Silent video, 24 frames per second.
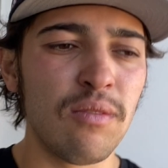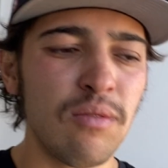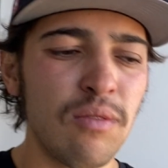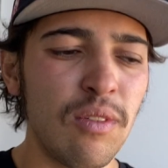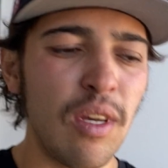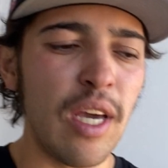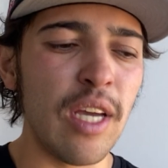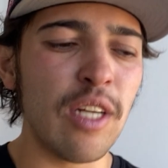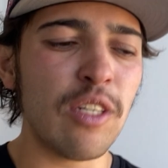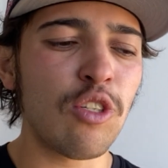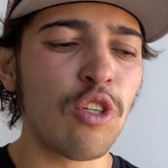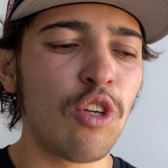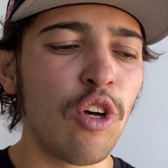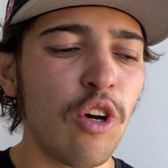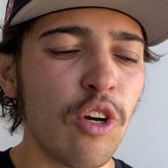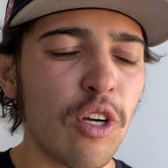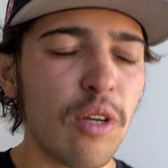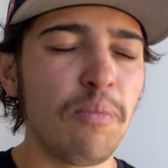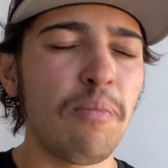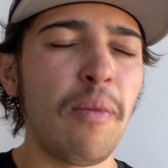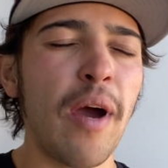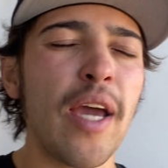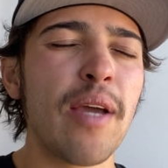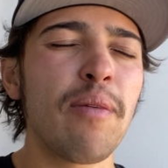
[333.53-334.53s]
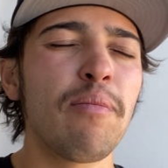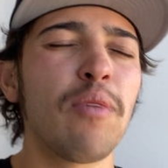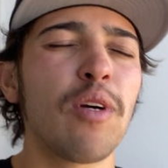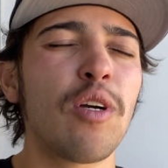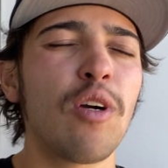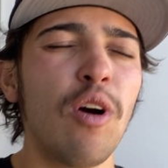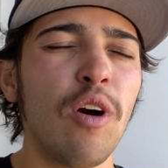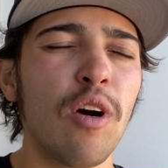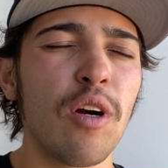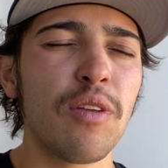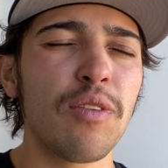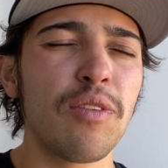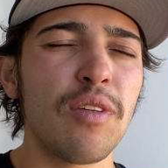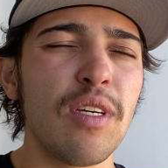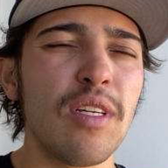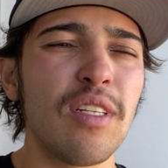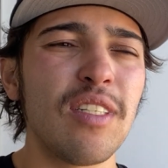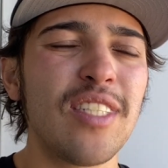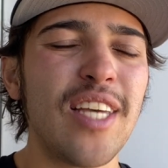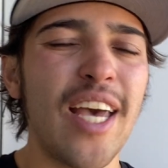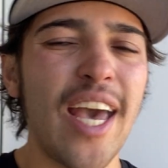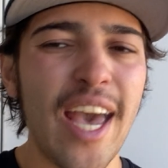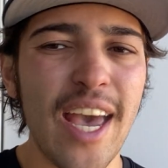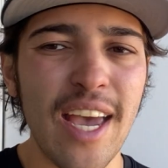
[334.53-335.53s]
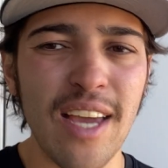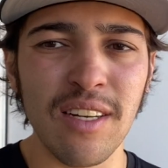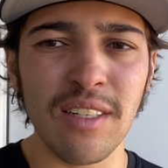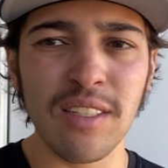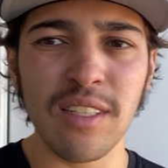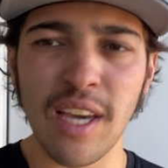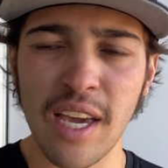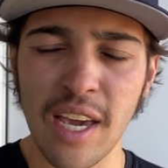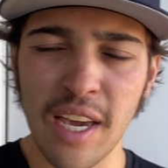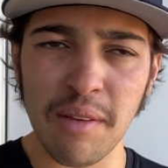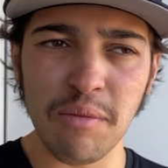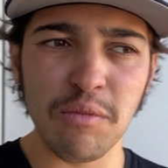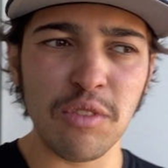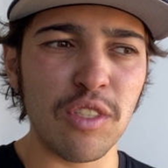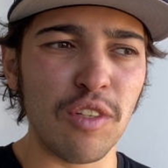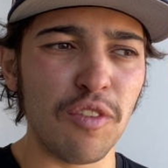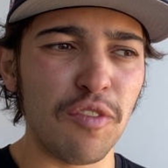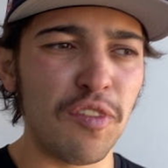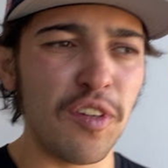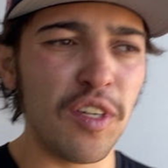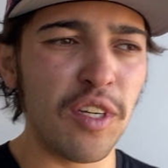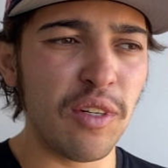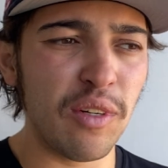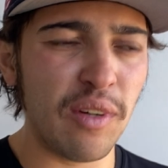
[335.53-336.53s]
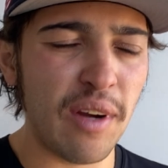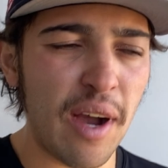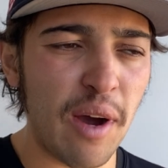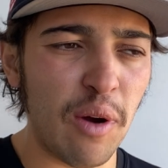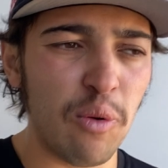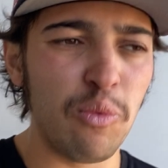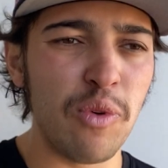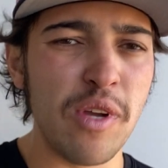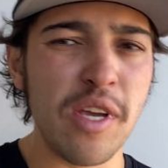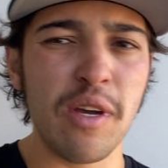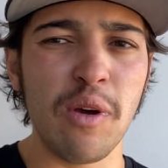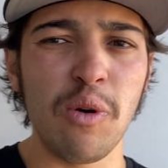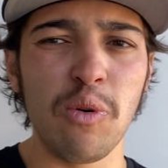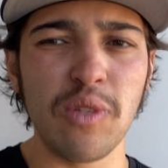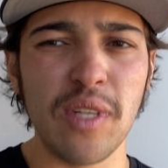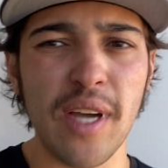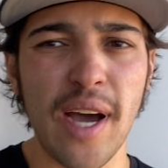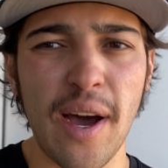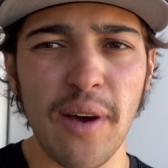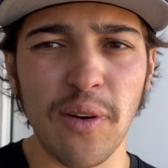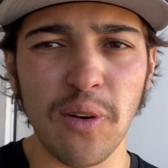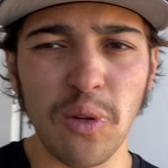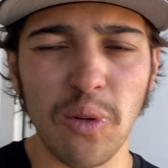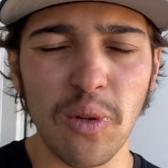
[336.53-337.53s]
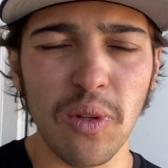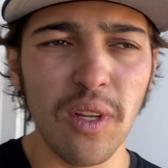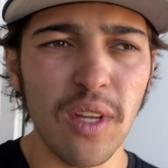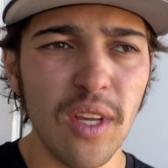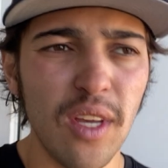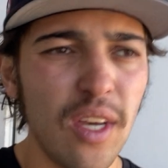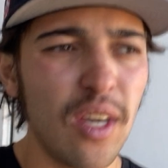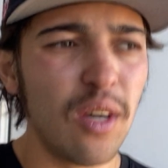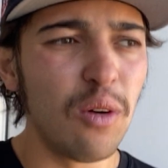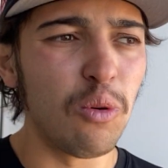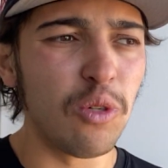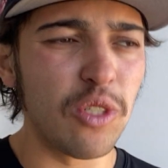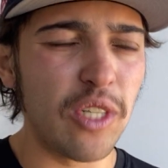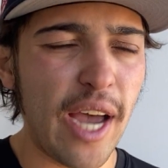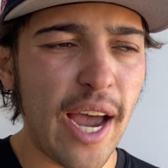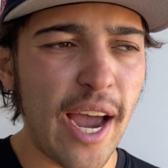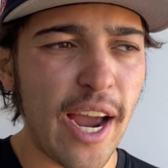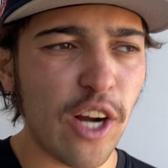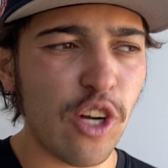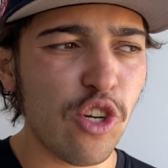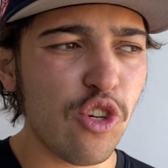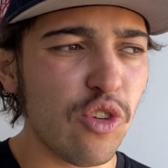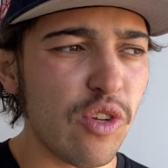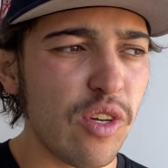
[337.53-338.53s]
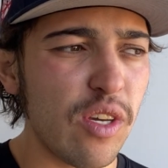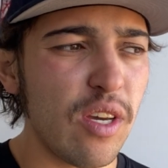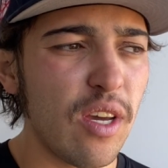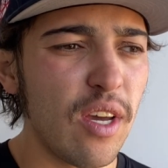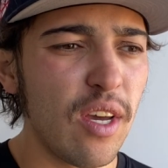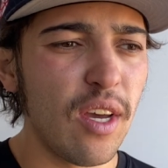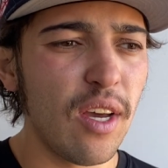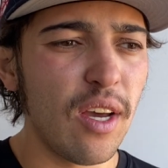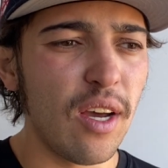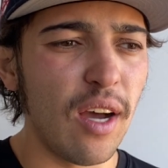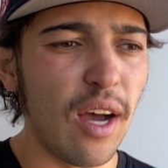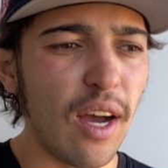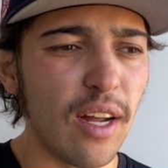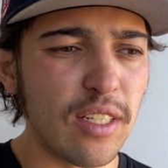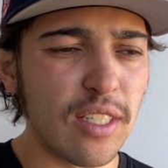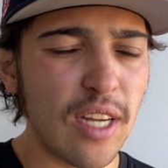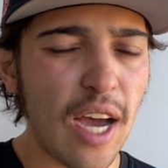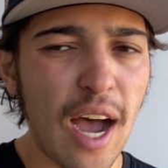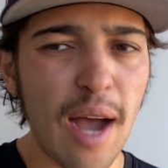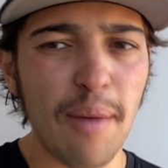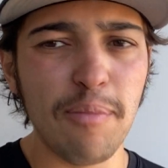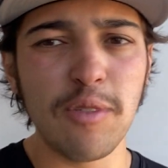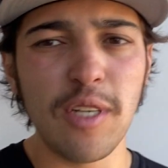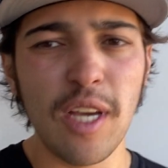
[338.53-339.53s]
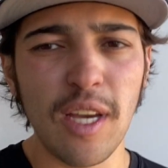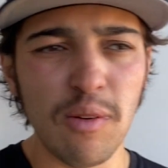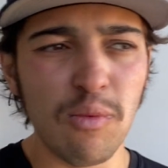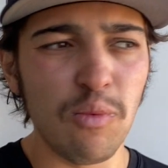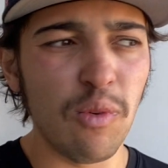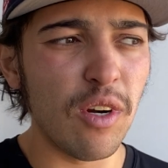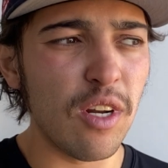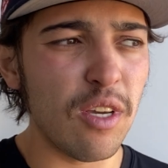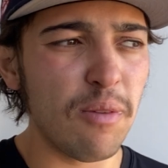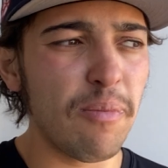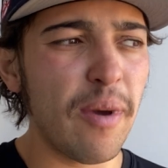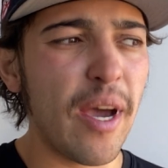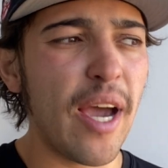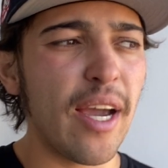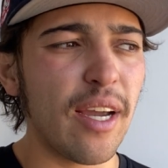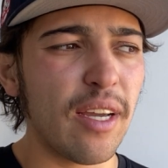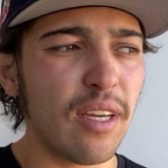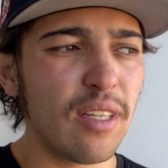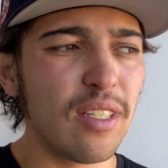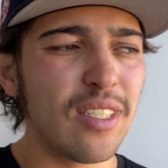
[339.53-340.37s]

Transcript: It took Mike McCarthy 10 games to figure out Rico Dowdle was actually a top 10 running back.